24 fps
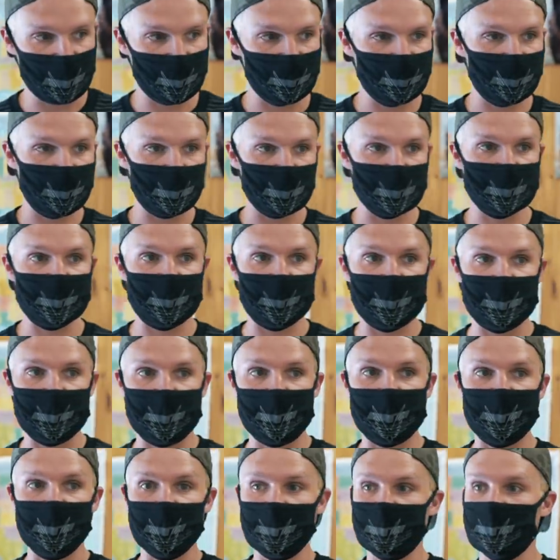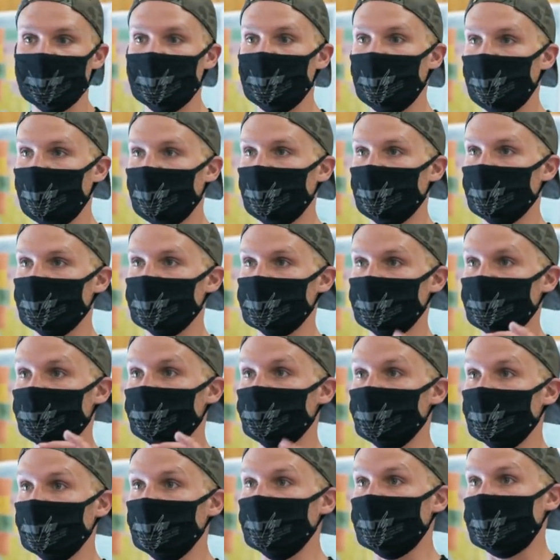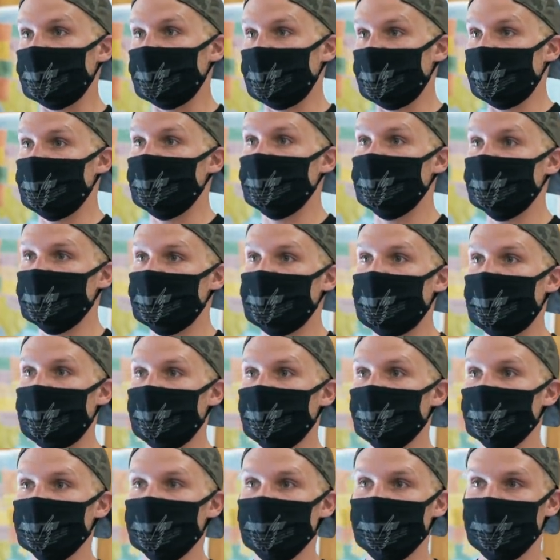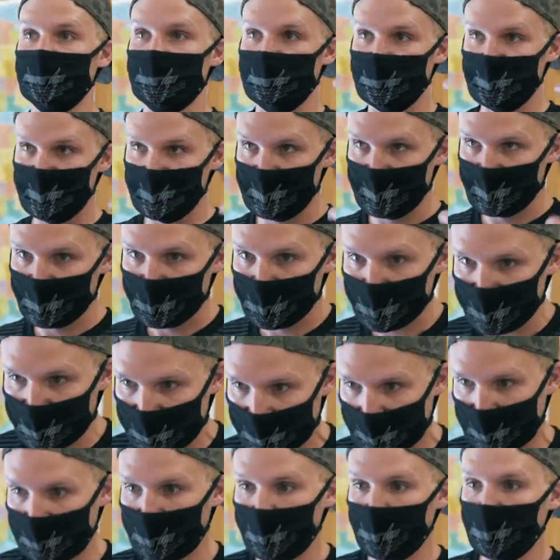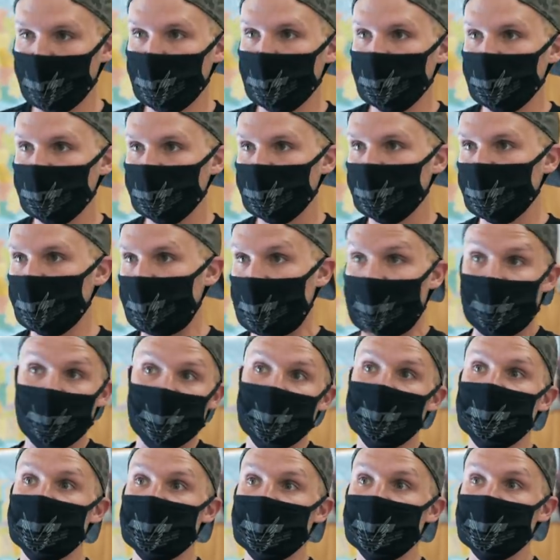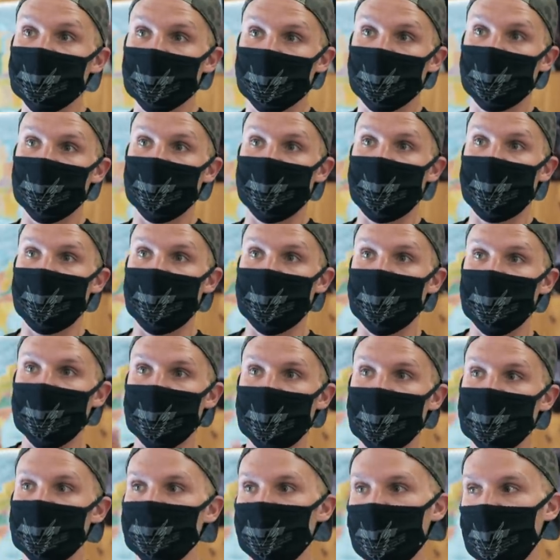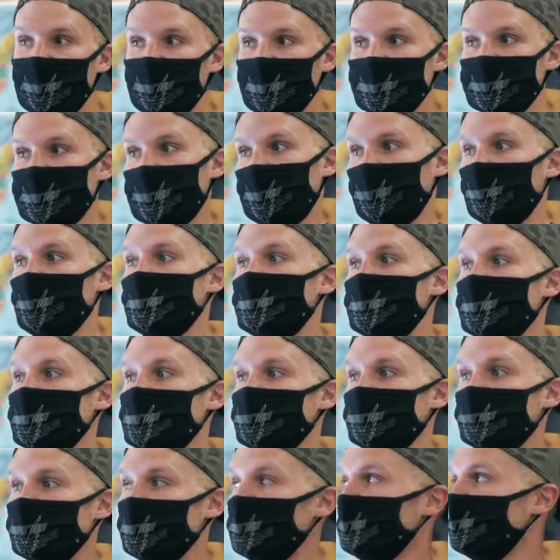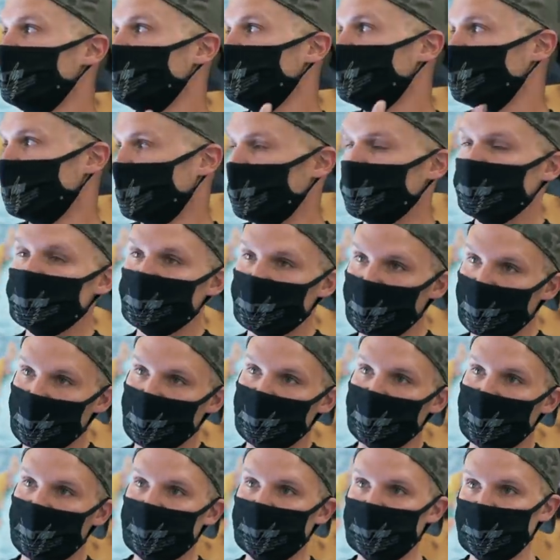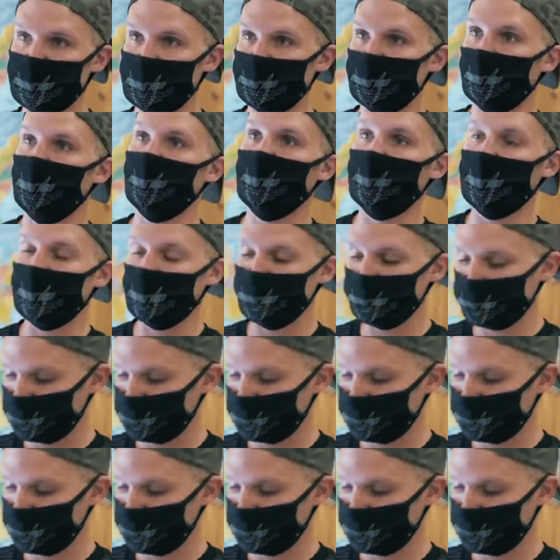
him for a second, and I'm gonna go over some really key indicators of how these things are created, as well as how we can try to start grinding them away.